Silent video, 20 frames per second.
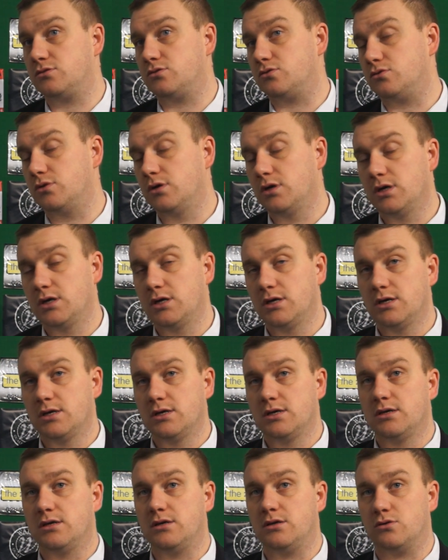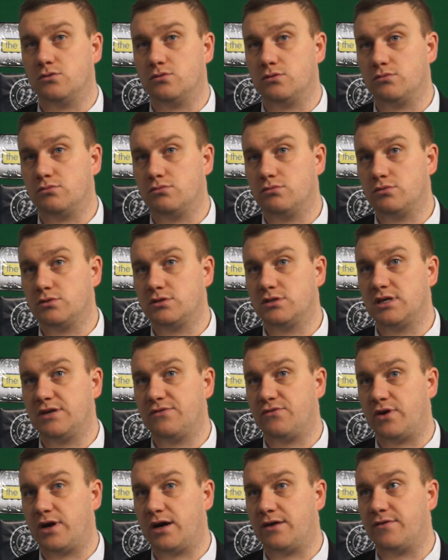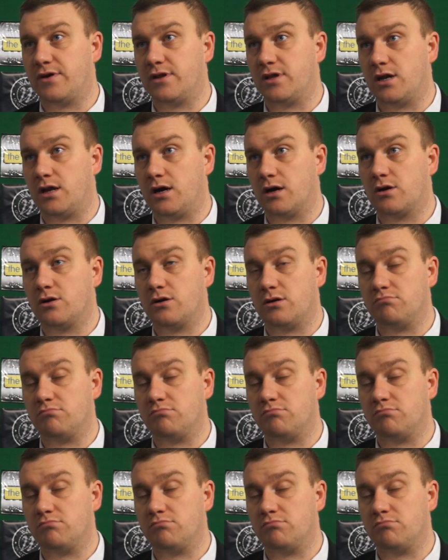So we'll see if we have that in the locker,